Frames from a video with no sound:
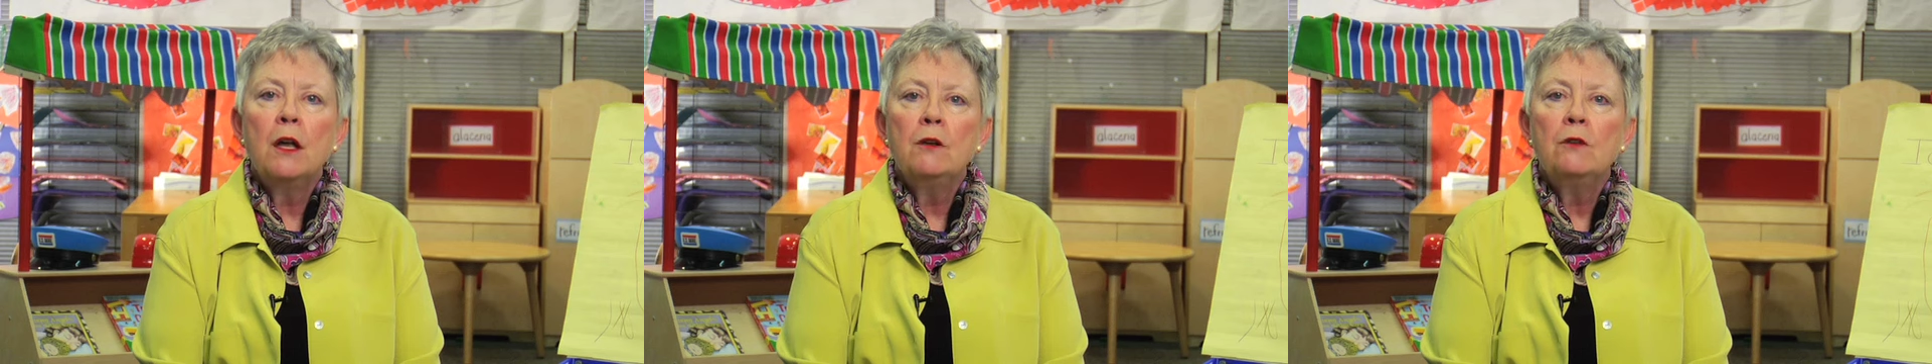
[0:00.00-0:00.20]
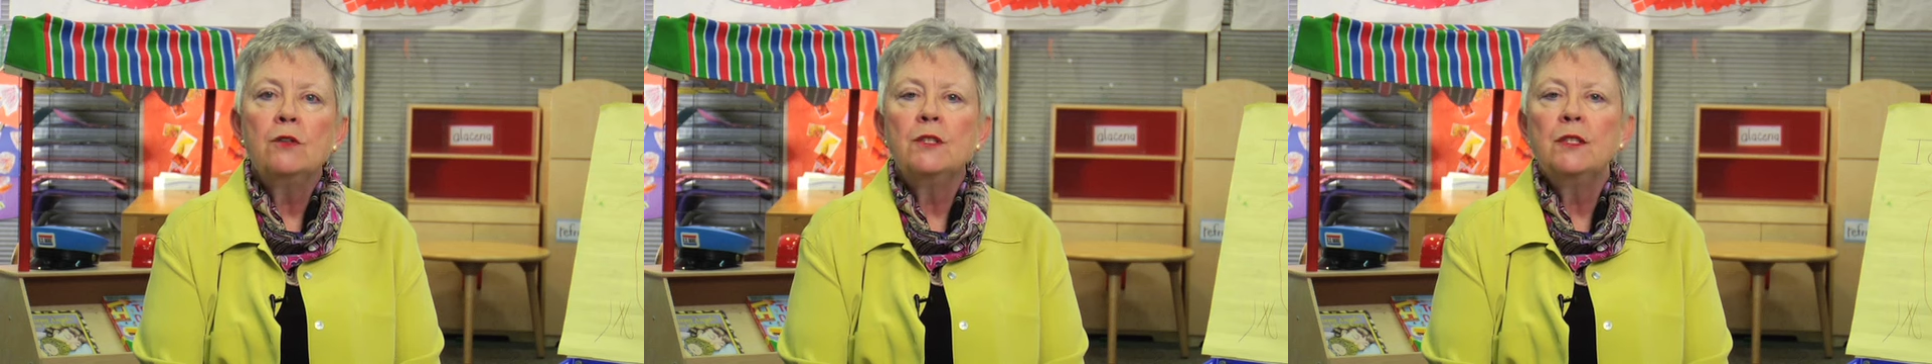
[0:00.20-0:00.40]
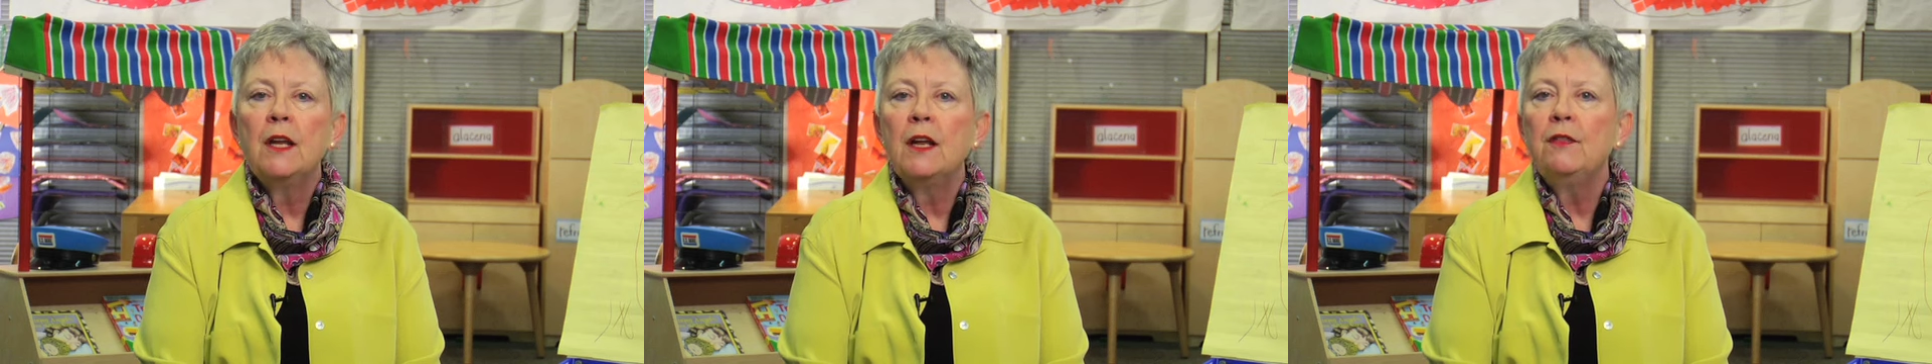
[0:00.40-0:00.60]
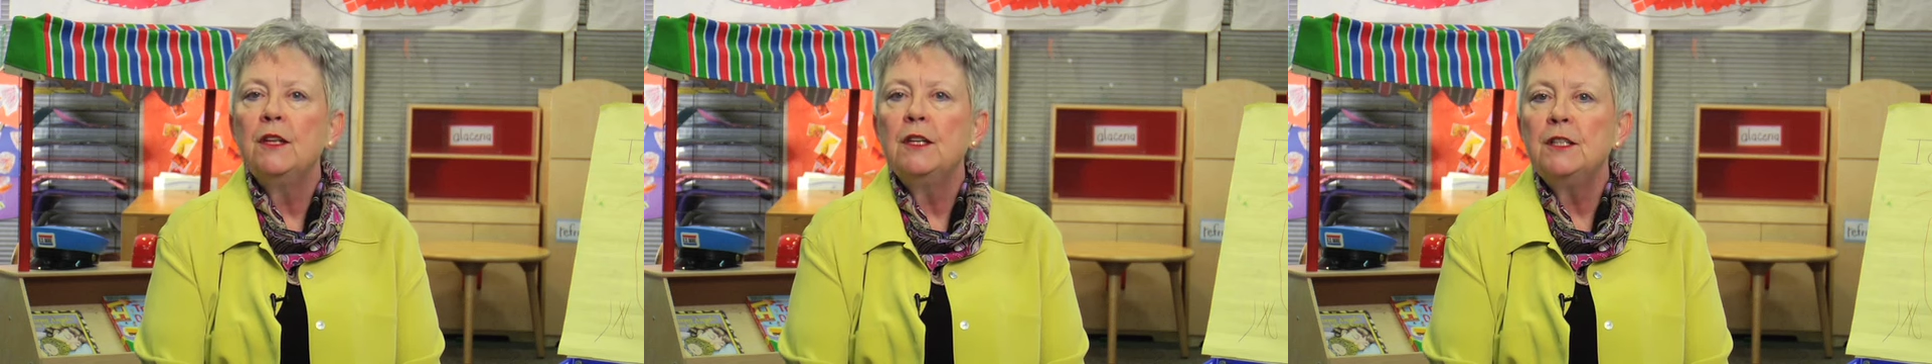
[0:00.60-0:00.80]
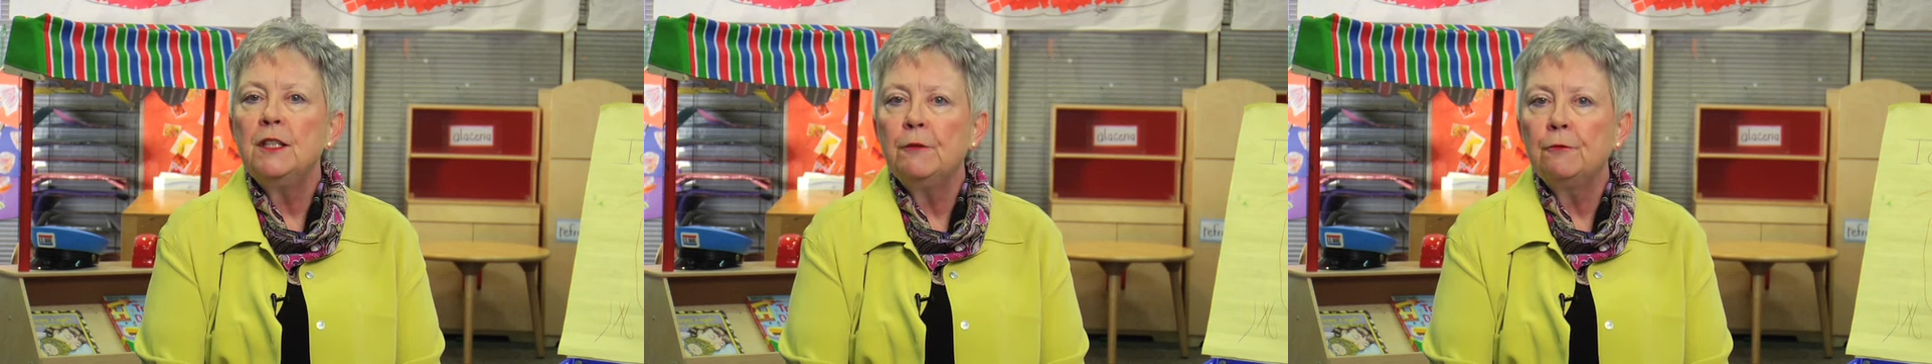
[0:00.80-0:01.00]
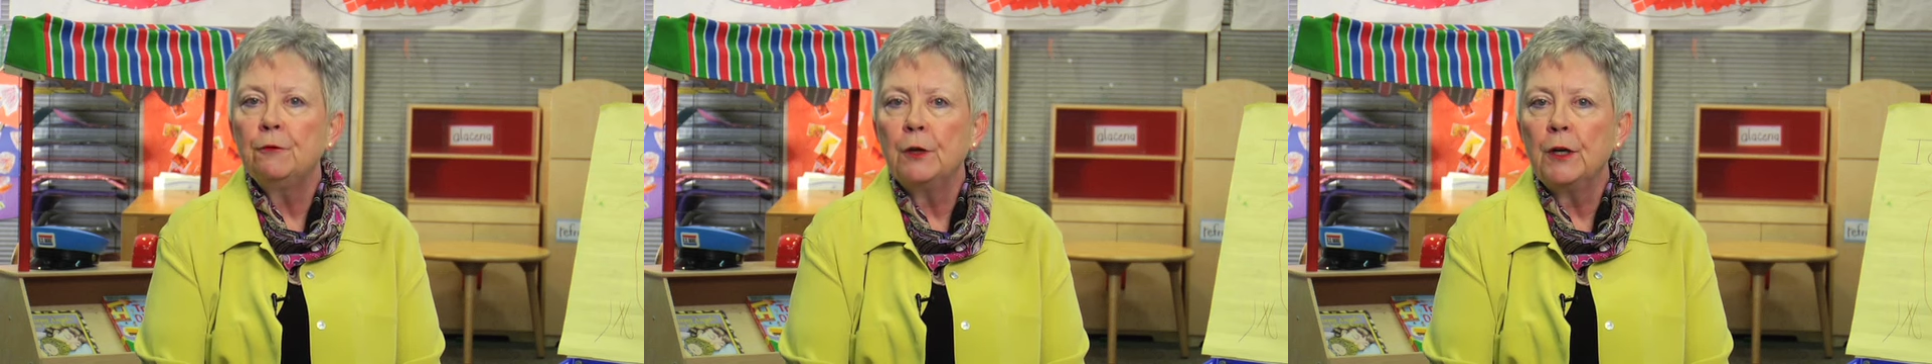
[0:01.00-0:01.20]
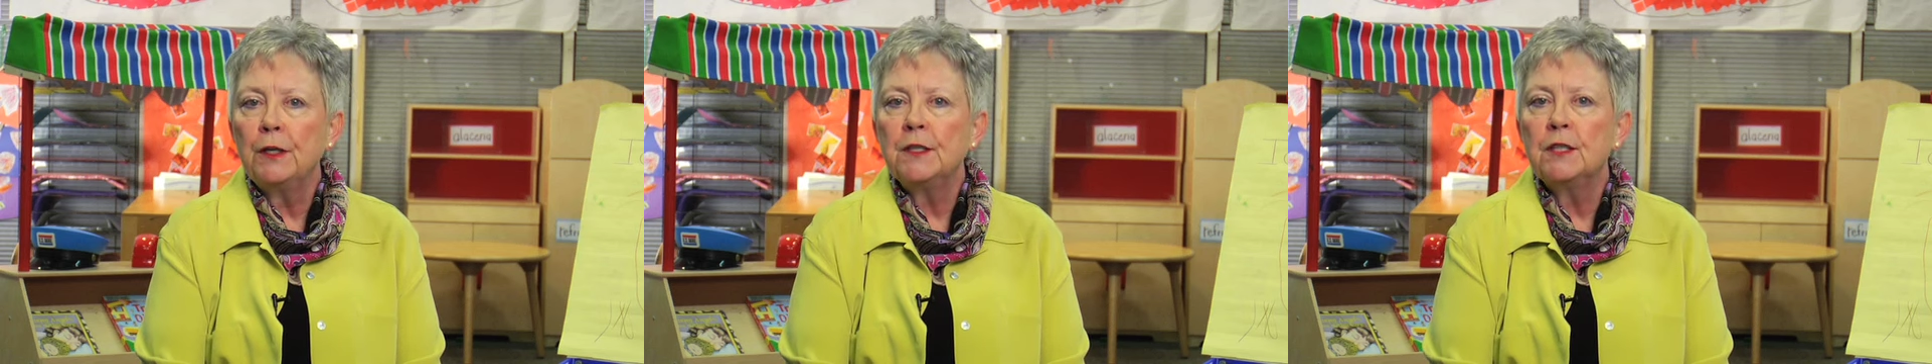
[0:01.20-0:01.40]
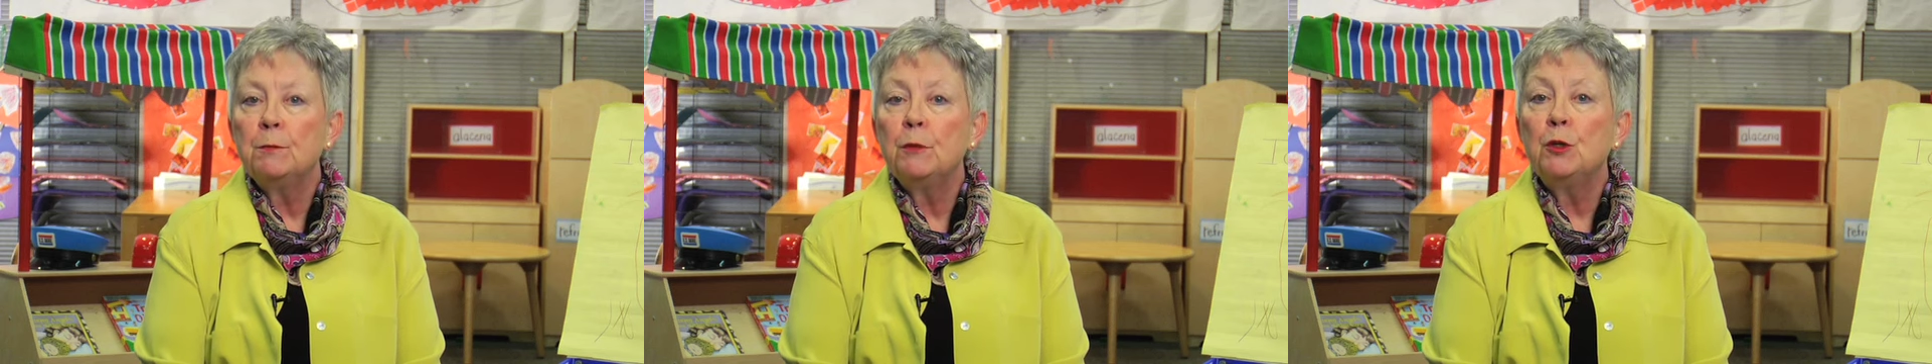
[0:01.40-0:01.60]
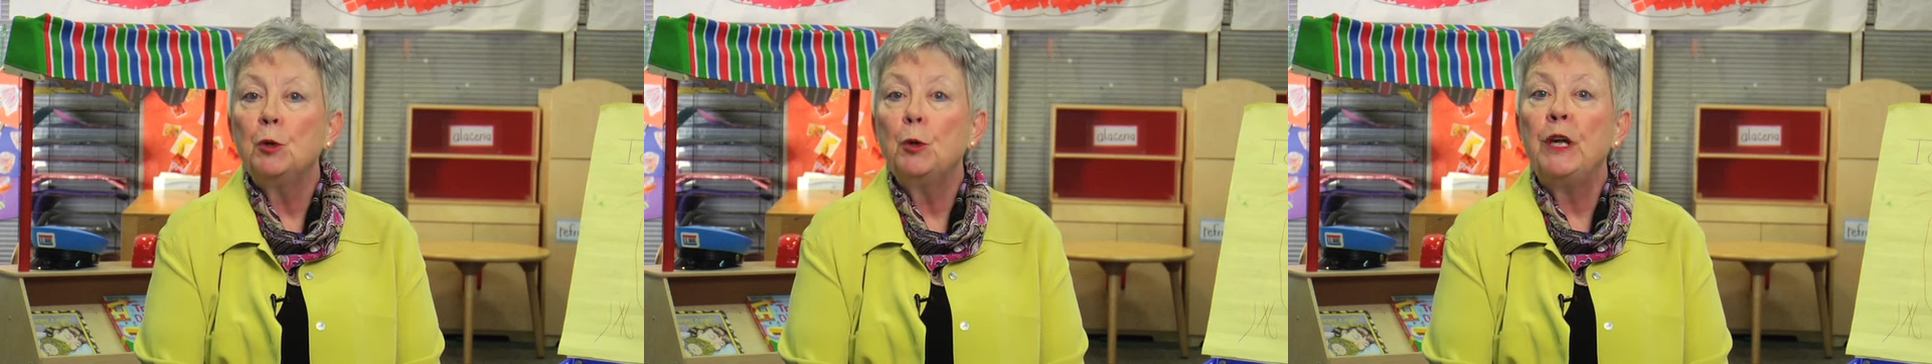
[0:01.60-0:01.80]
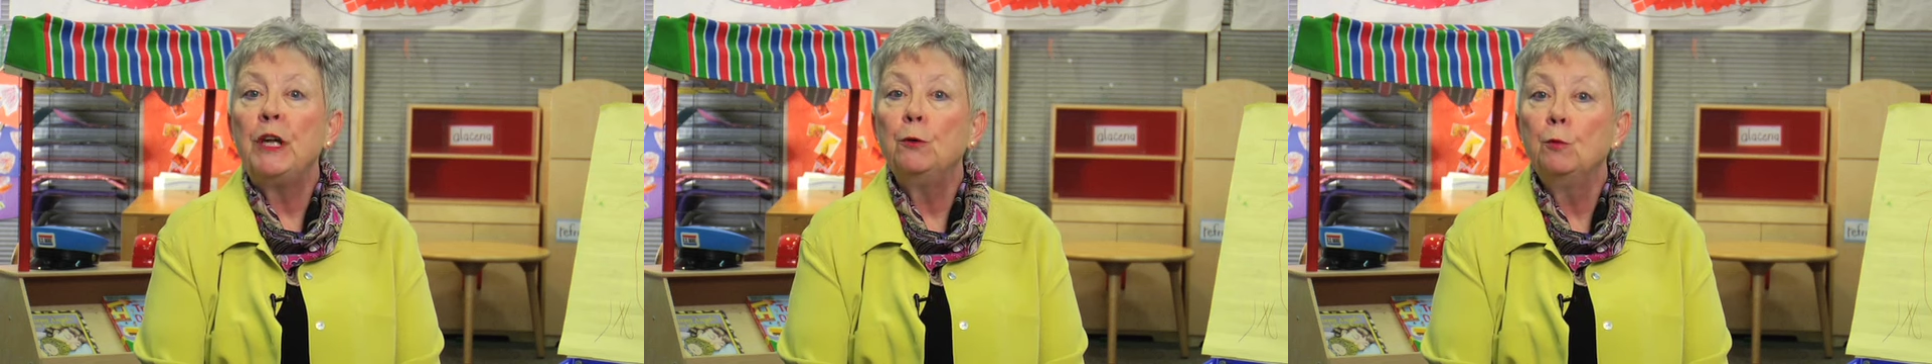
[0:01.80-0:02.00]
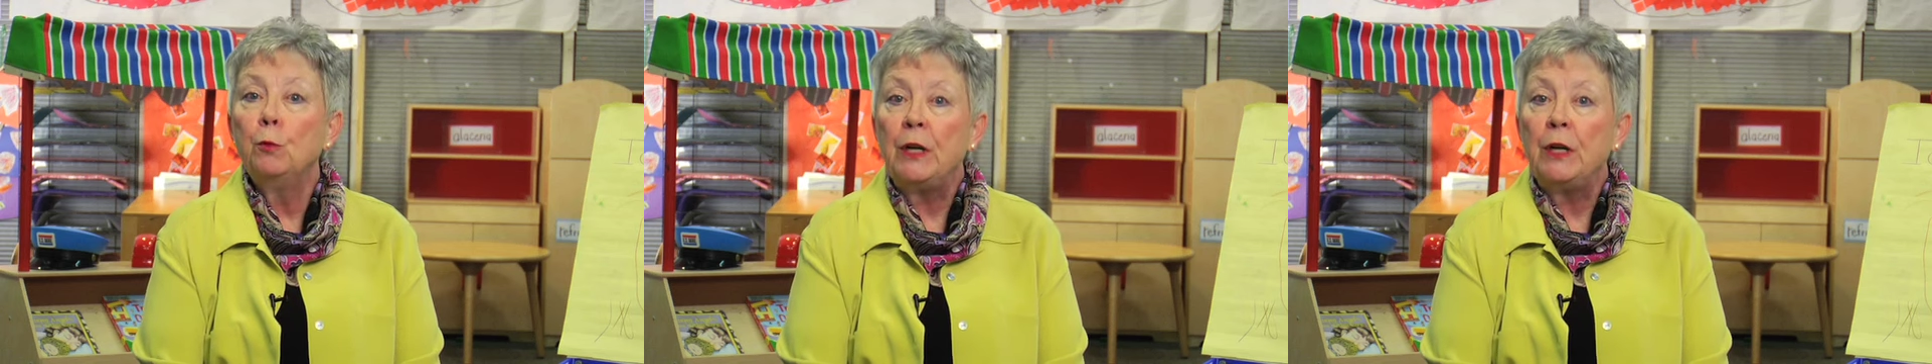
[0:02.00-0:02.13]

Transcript: understand the difference between